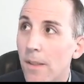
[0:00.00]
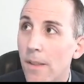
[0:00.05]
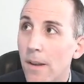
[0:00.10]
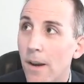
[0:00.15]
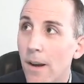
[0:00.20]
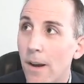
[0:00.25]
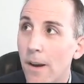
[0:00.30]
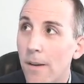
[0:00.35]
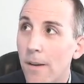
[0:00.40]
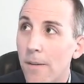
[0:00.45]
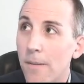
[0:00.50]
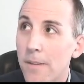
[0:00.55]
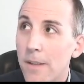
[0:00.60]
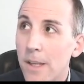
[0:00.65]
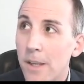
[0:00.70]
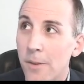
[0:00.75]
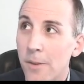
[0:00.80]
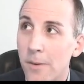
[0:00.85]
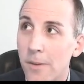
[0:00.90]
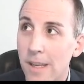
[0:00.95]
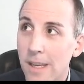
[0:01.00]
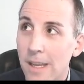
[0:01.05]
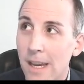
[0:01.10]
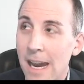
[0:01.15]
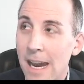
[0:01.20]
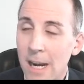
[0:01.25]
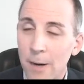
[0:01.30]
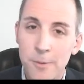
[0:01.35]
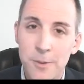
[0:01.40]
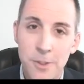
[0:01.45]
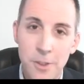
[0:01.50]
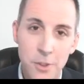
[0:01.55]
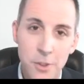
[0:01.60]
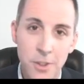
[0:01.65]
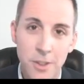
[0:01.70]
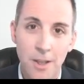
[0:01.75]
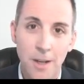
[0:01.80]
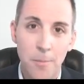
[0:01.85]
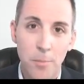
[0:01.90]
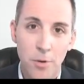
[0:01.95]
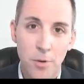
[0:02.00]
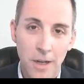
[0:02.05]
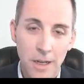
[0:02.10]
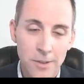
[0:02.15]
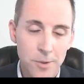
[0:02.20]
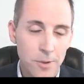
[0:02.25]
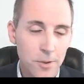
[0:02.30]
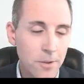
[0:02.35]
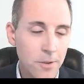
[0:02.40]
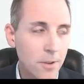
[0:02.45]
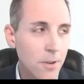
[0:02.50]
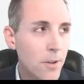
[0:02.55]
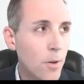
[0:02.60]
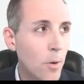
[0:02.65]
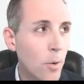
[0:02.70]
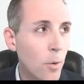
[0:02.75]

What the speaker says: either the acquisition appraisal